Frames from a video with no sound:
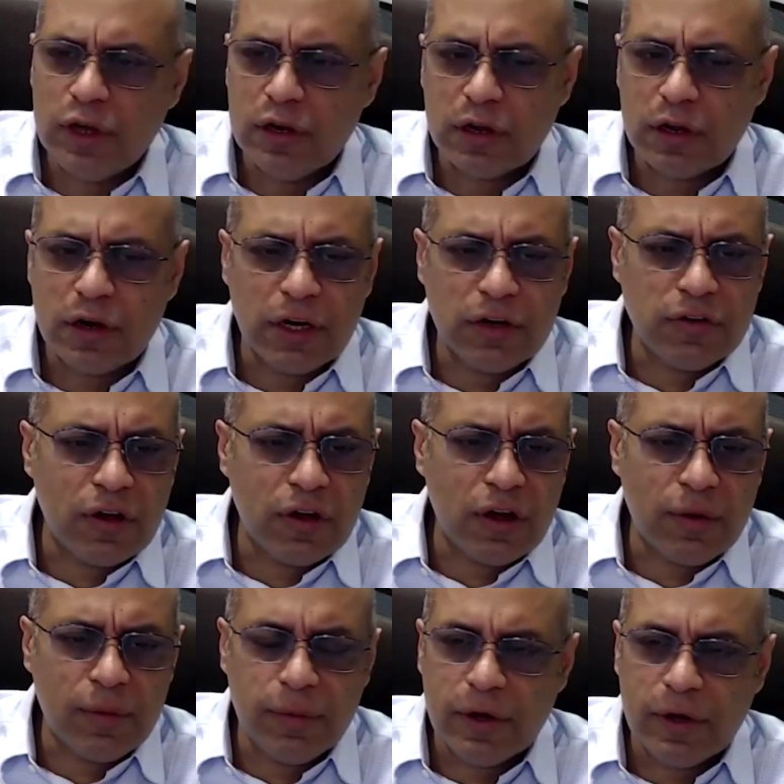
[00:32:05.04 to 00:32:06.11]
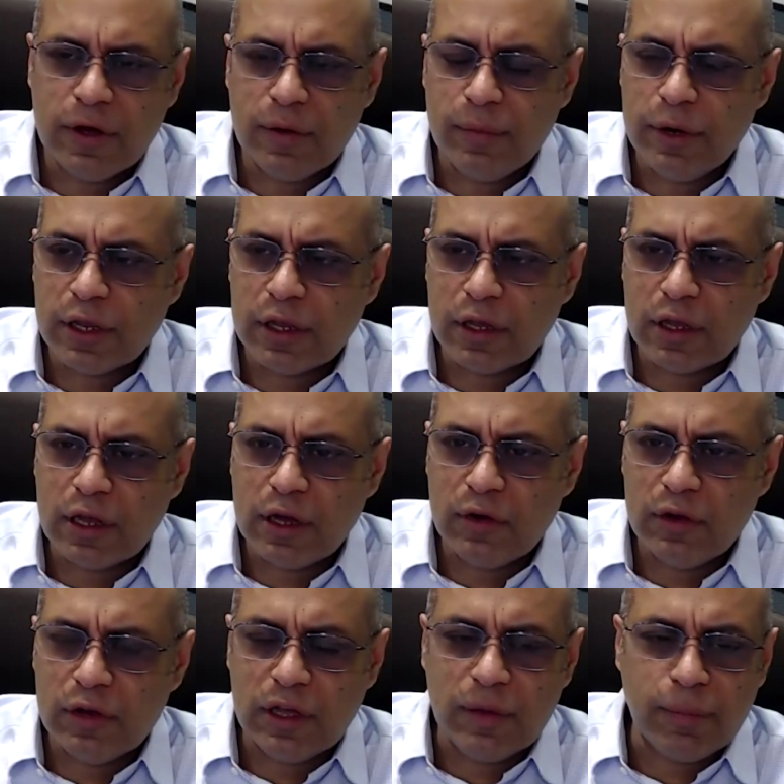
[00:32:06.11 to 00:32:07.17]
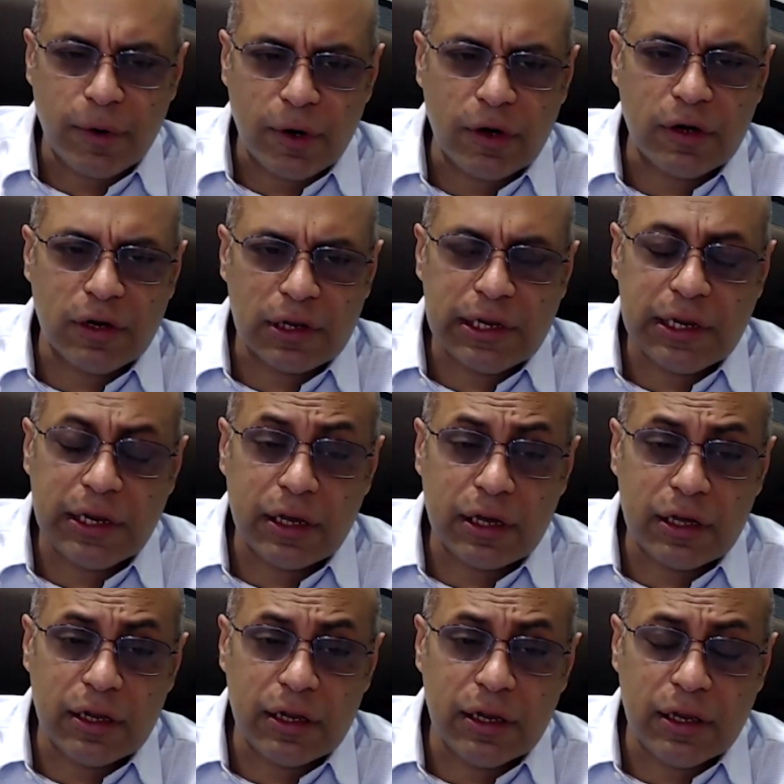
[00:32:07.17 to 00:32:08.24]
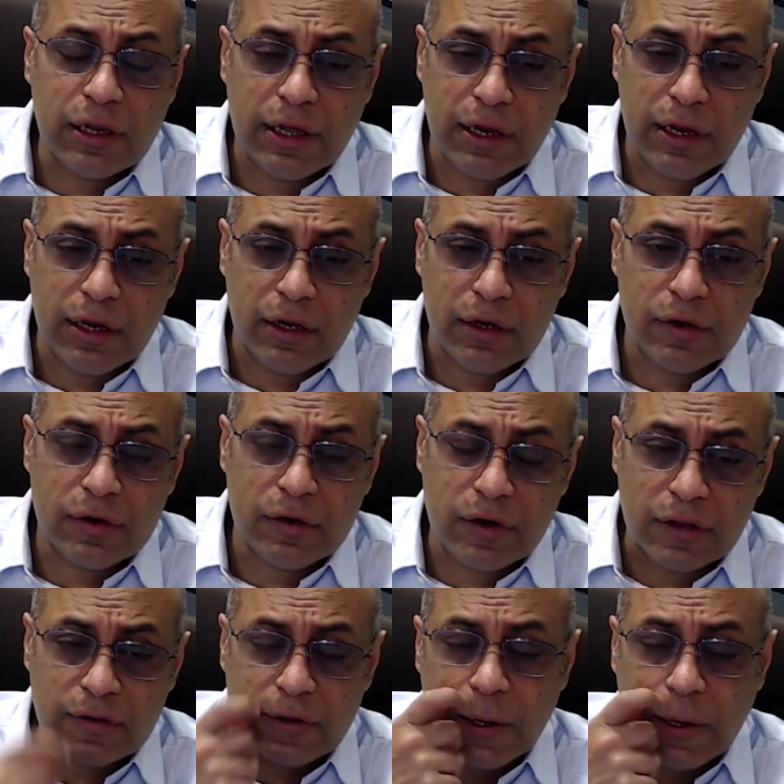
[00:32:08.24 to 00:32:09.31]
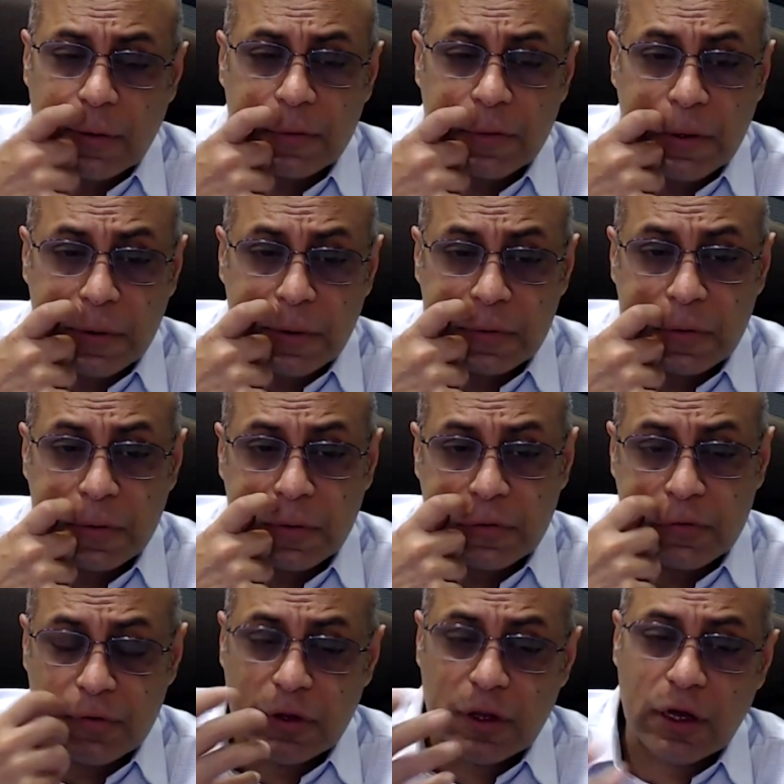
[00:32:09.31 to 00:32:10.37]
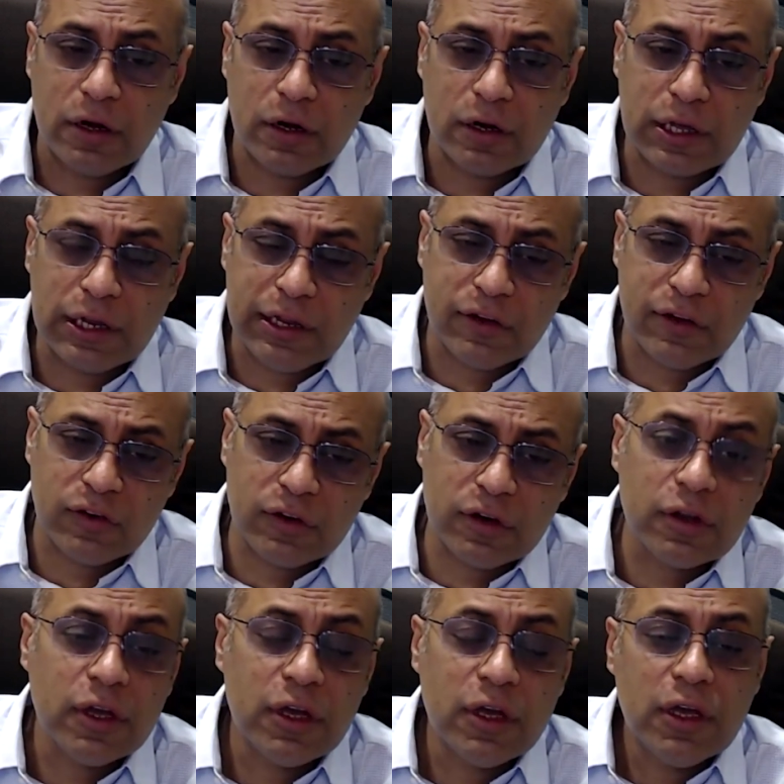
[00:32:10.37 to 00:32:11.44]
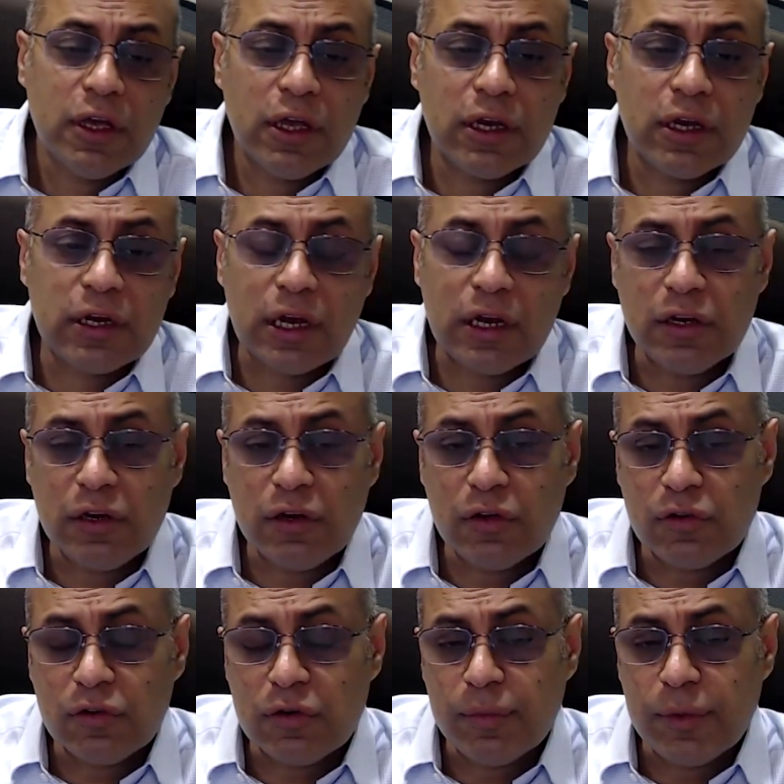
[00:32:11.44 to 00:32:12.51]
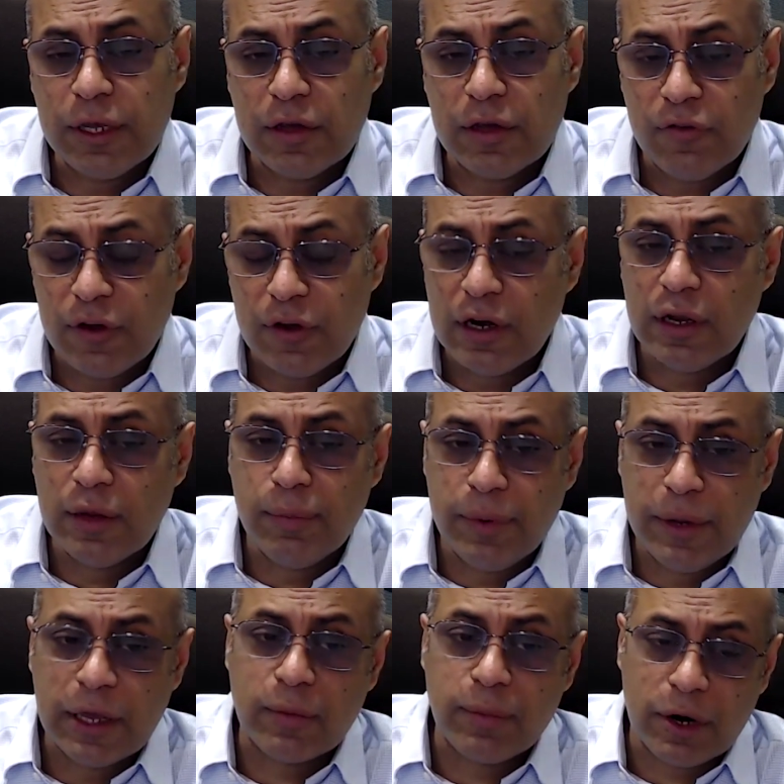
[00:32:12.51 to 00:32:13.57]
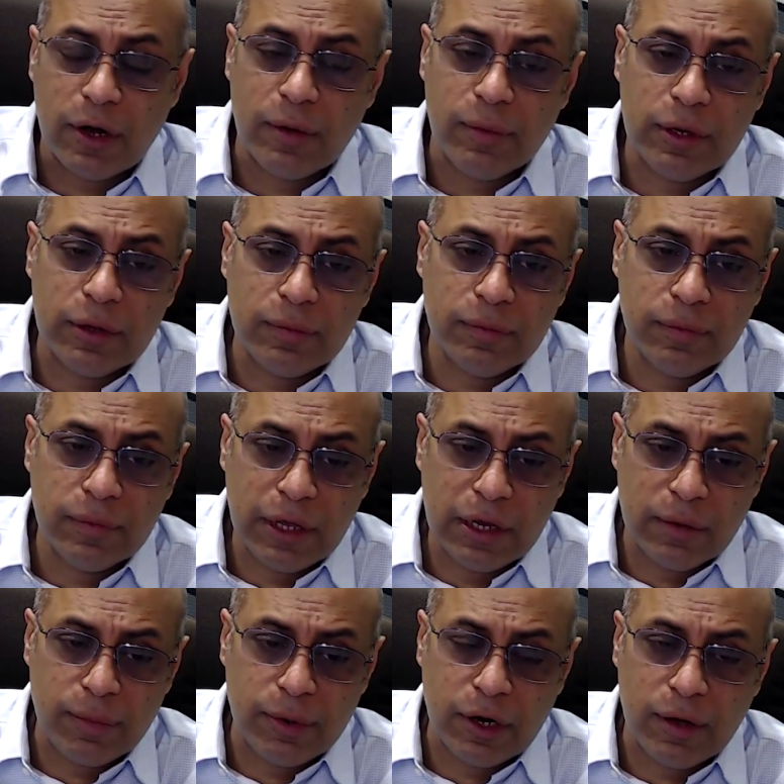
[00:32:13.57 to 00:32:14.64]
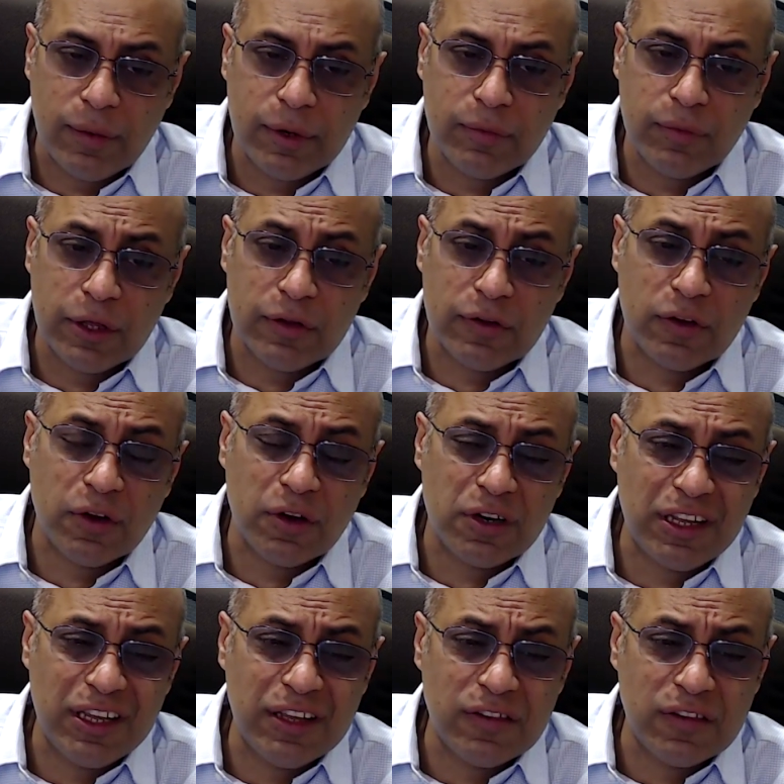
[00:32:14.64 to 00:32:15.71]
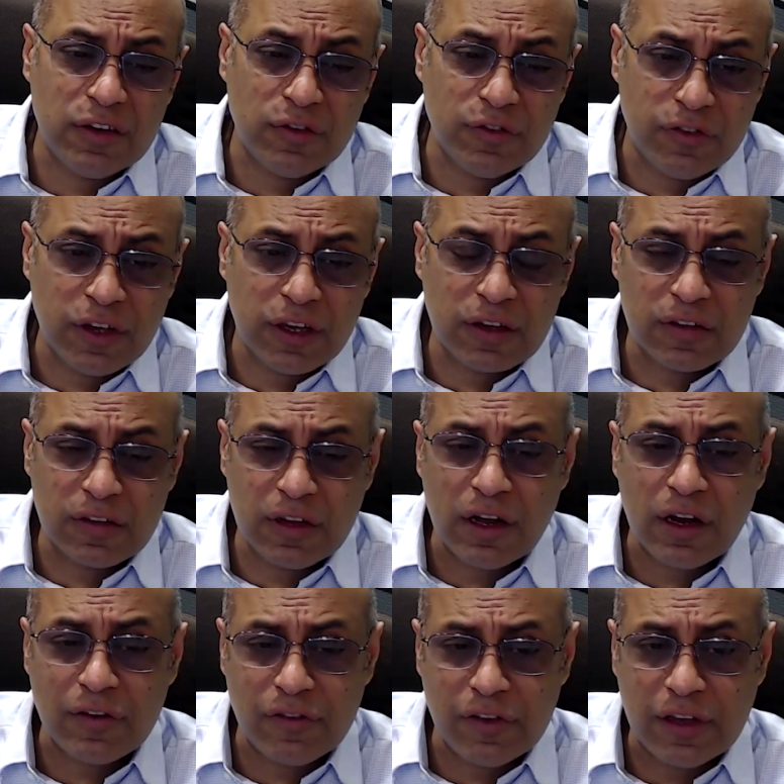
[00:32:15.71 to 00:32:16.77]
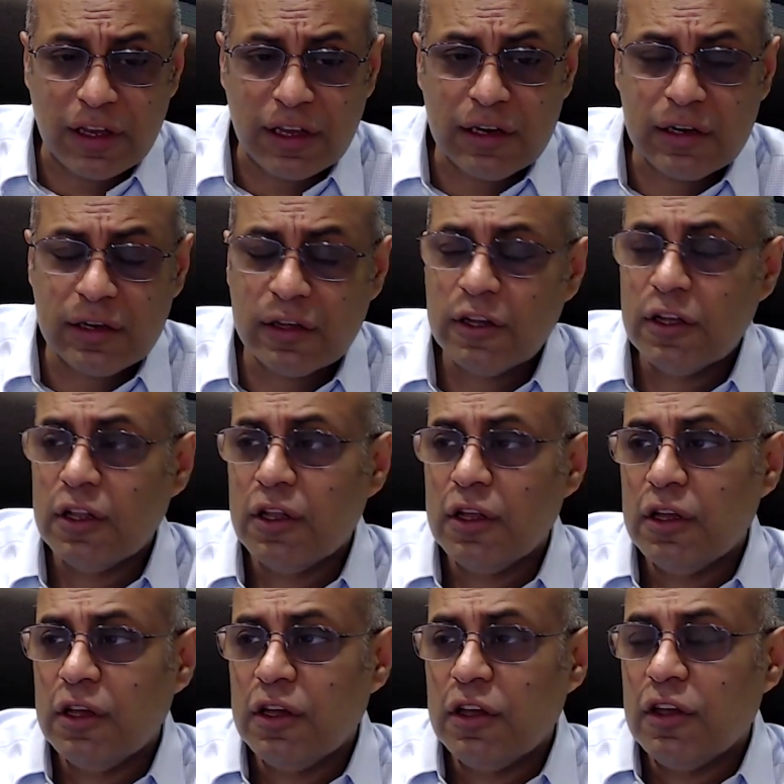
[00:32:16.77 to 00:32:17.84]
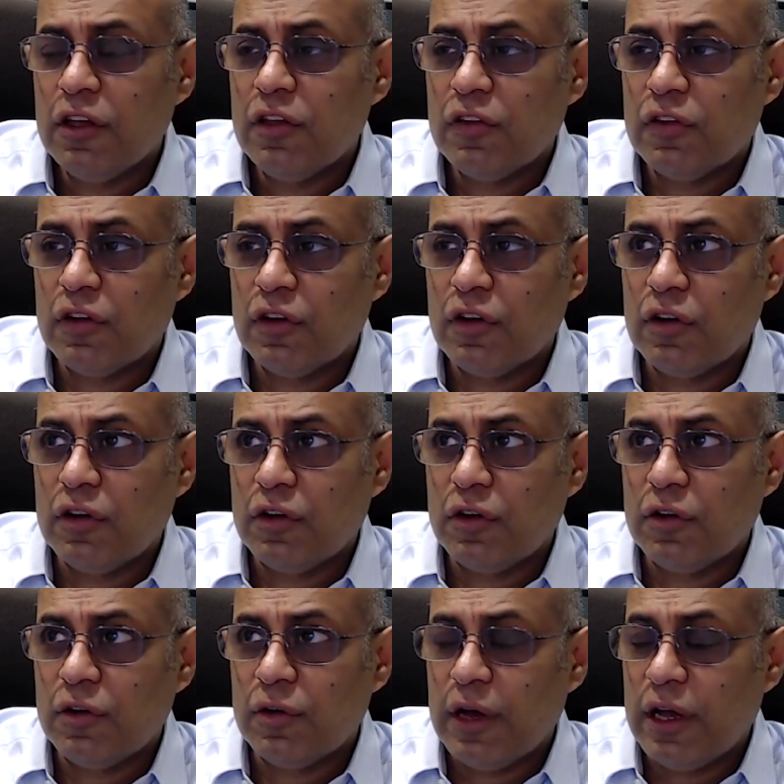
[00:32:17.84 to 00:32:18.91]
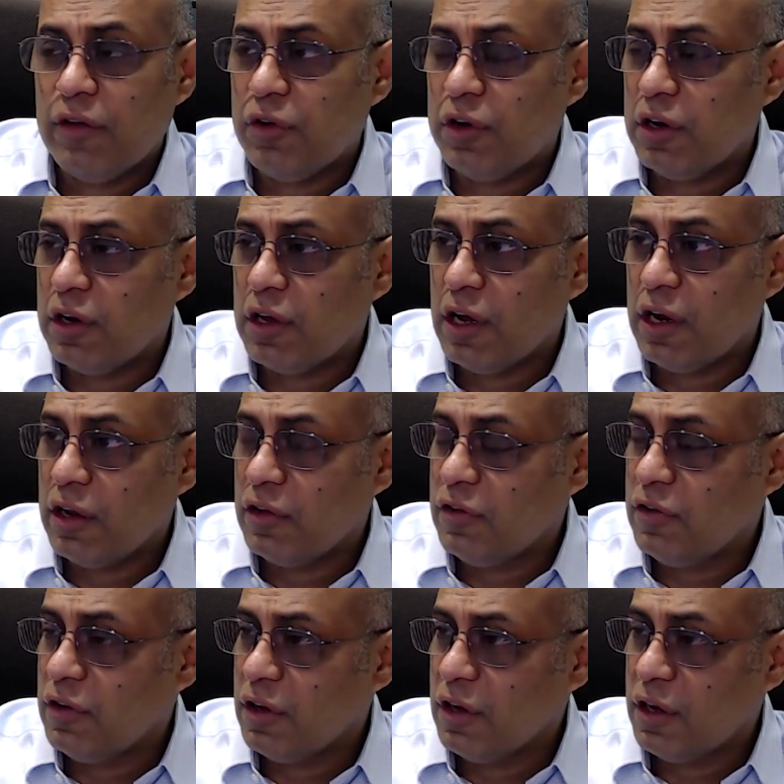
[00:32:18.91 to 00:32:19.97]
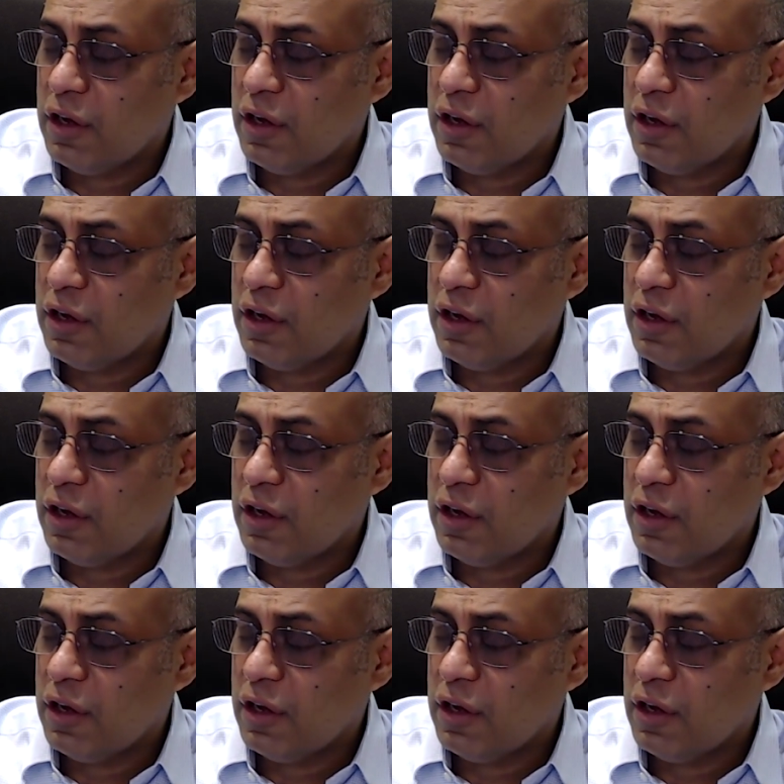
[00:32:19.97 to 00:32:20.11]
you've done a great job bringing out the important clinical and translational issues with iron chelation. It continues to be a very big problem, and a problem that's not easy to fix in our field. So I would encourage,